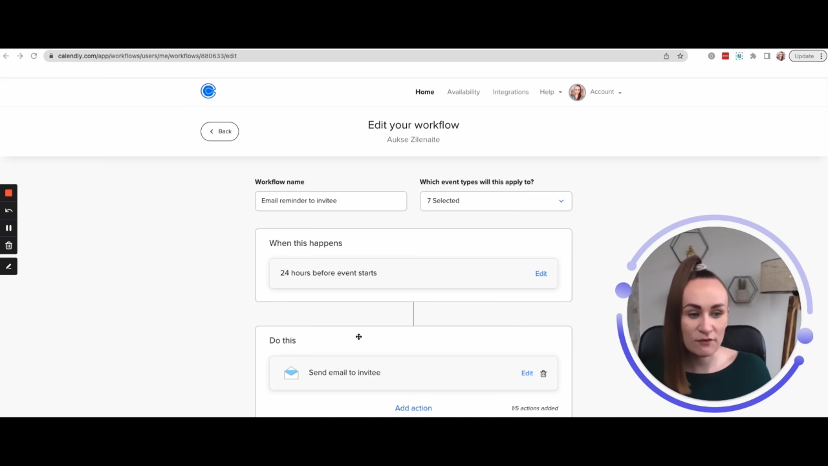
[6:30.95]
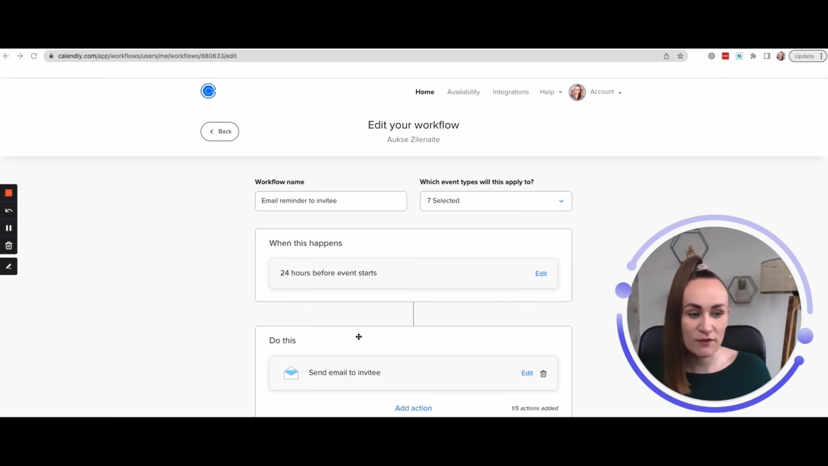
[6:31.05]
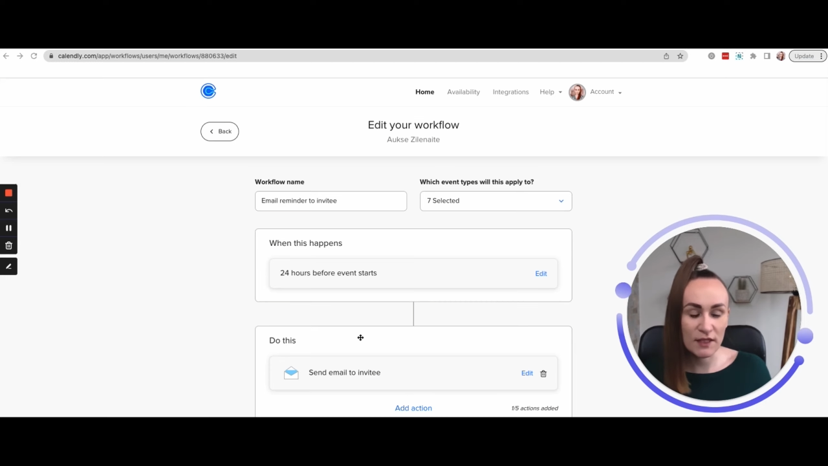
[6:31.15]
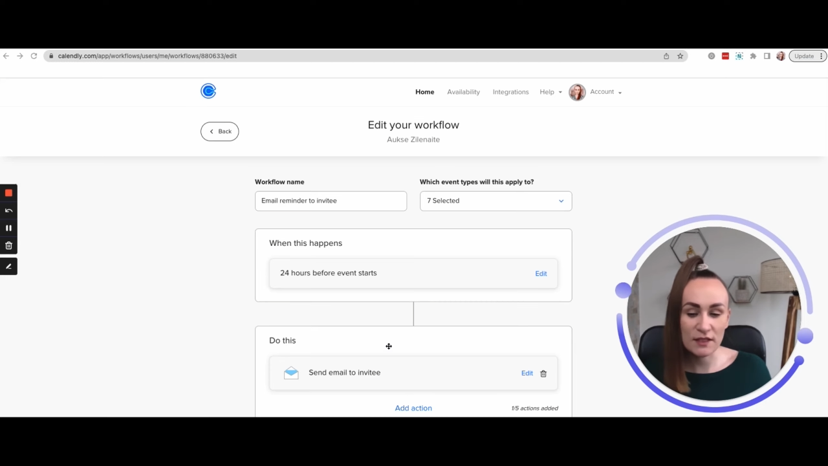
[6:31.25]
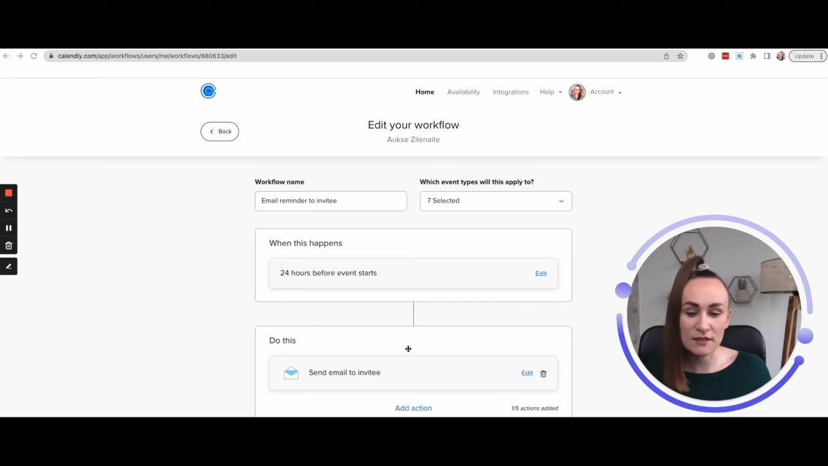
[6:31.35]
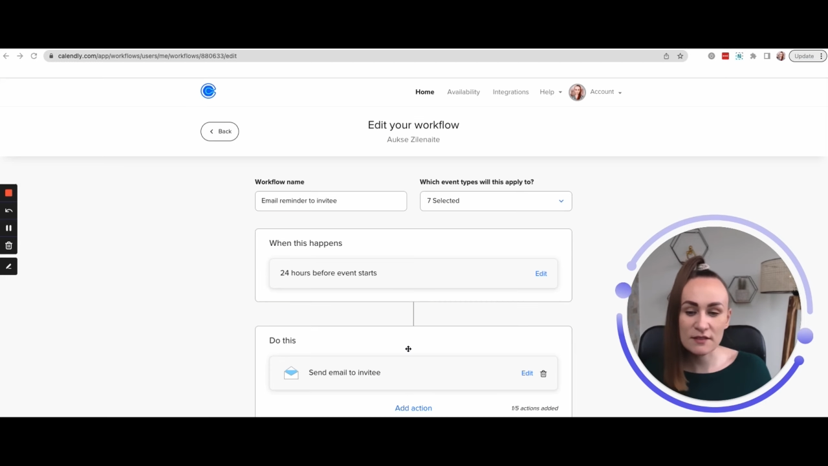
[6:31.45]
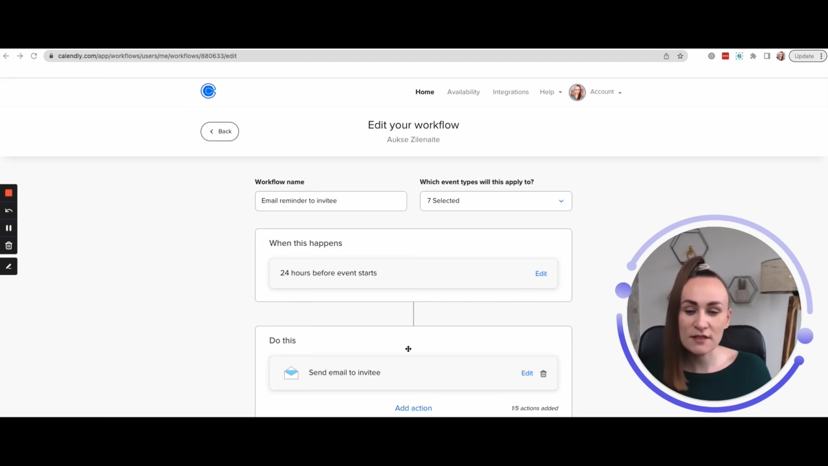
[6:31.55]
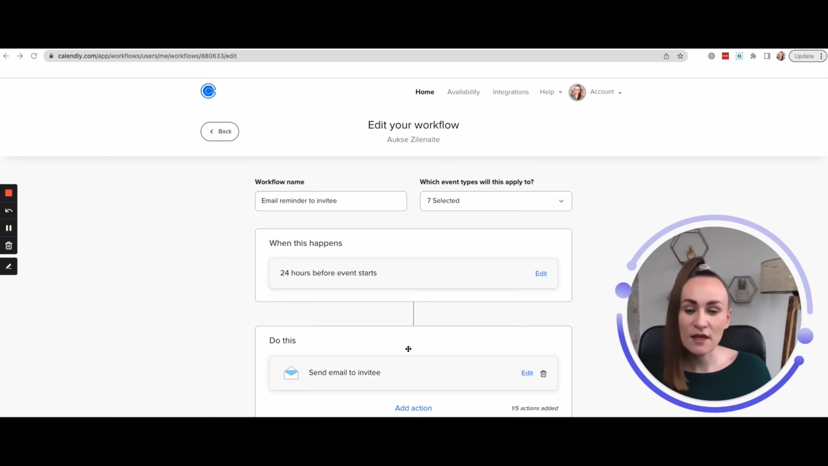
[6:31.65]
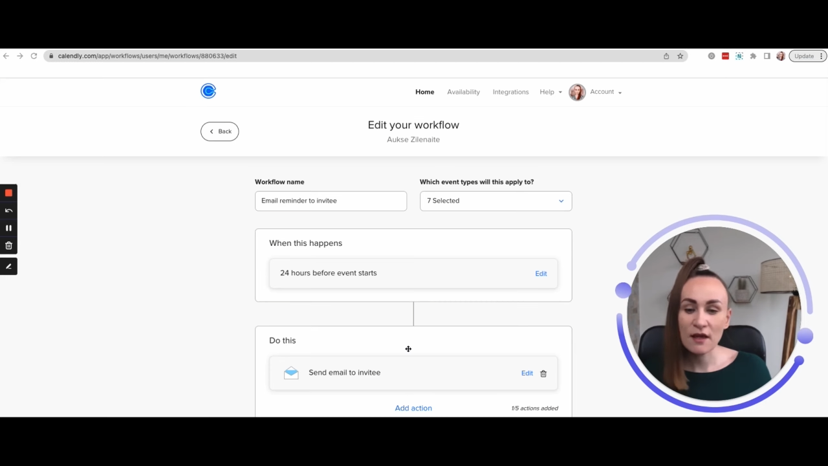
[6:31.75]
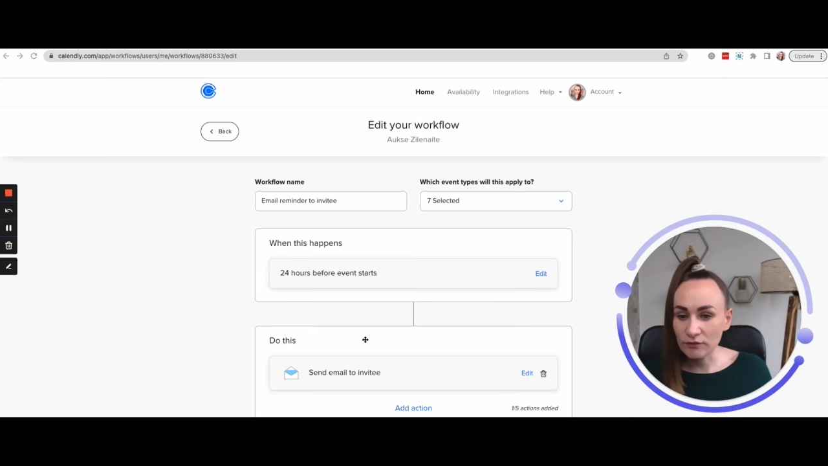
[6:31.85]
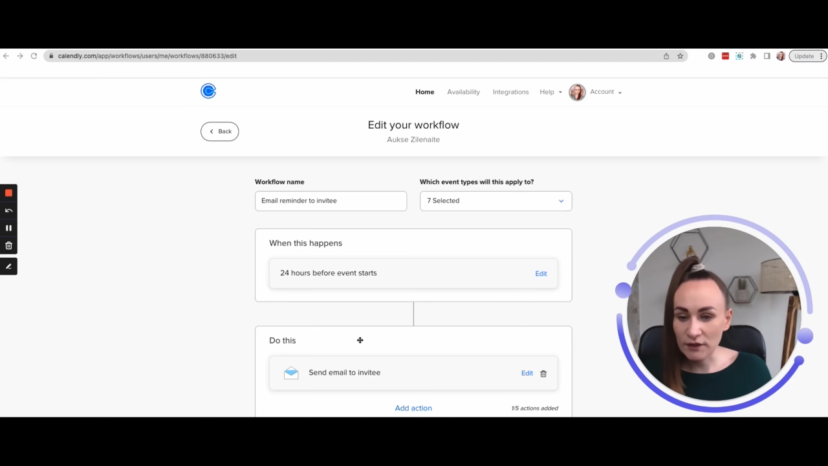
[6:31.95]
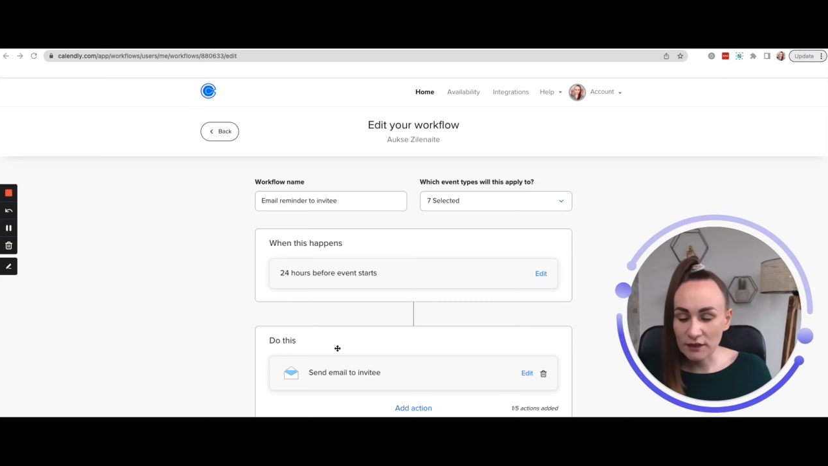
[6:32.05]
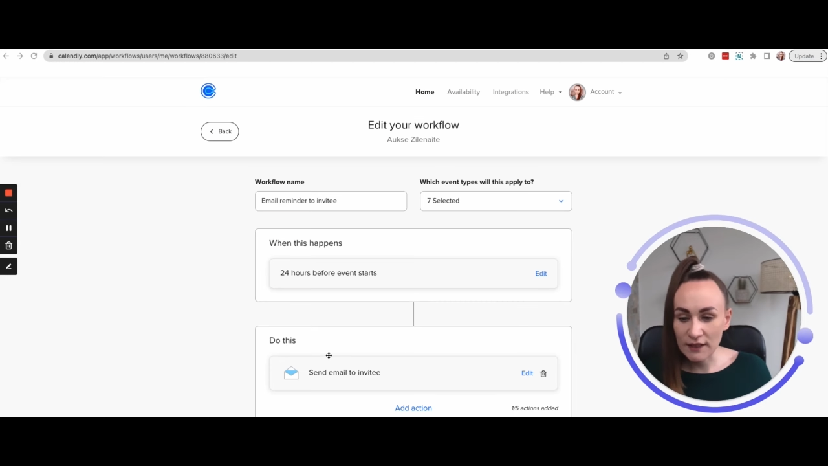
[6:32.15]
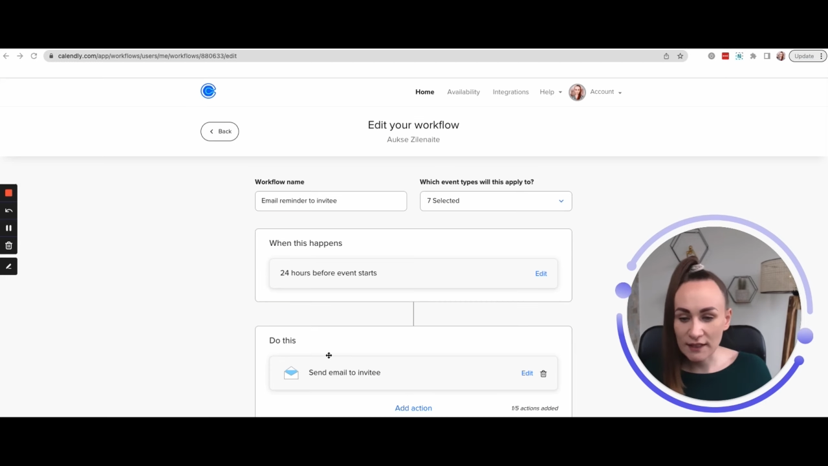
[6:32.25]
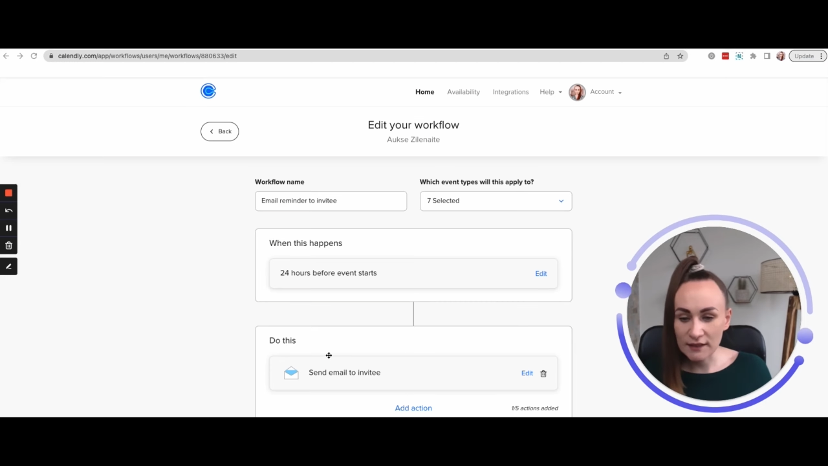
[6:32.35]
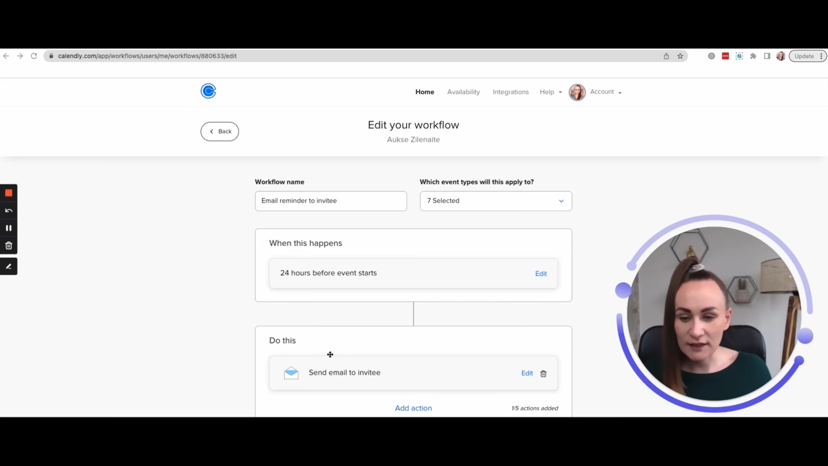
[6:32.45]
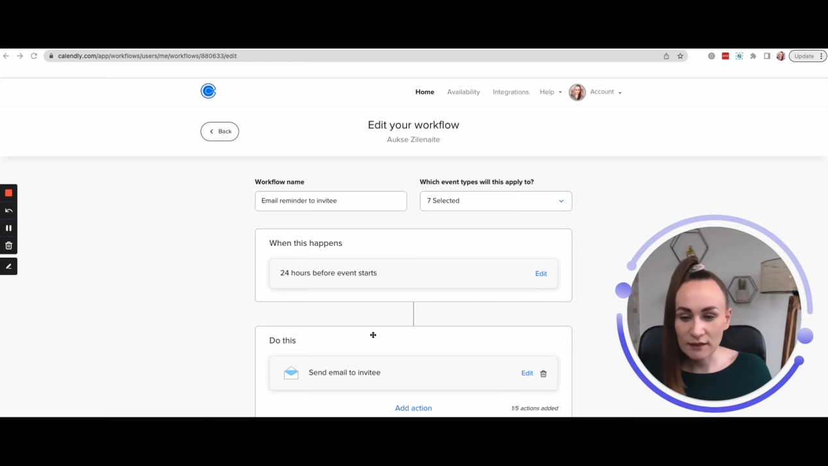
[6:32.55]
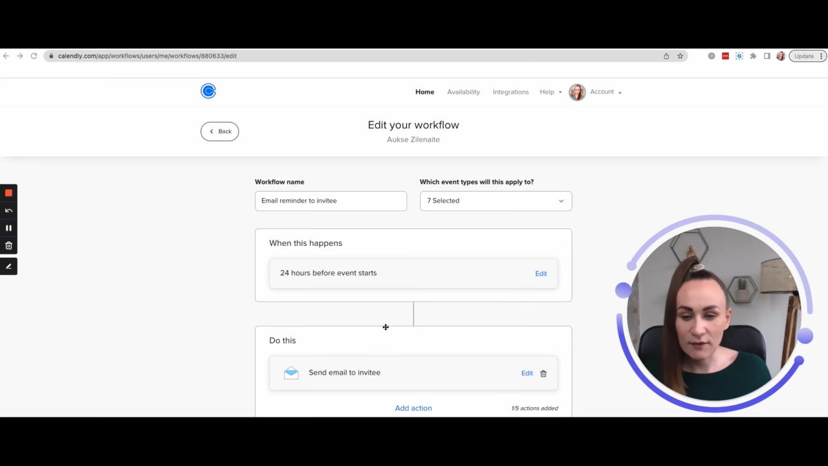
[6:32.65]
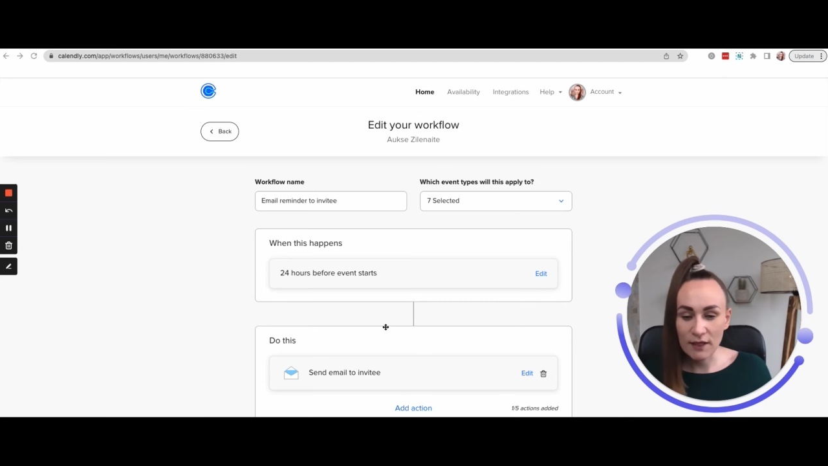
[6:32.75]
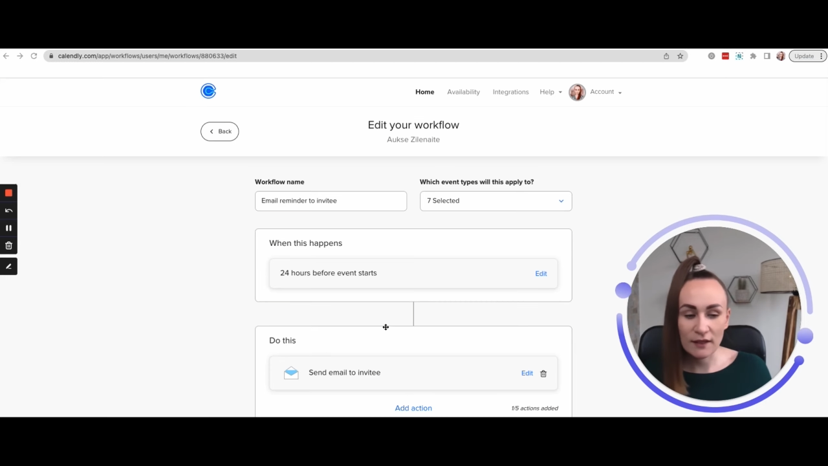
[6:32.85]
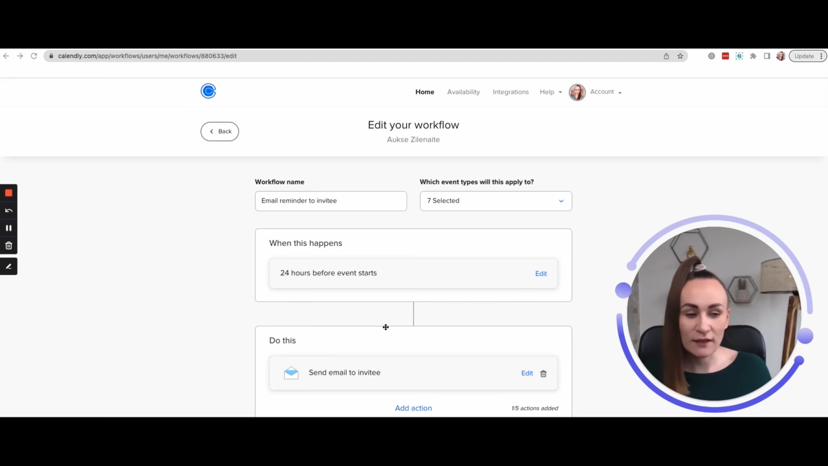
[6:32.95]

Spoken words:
things in that email.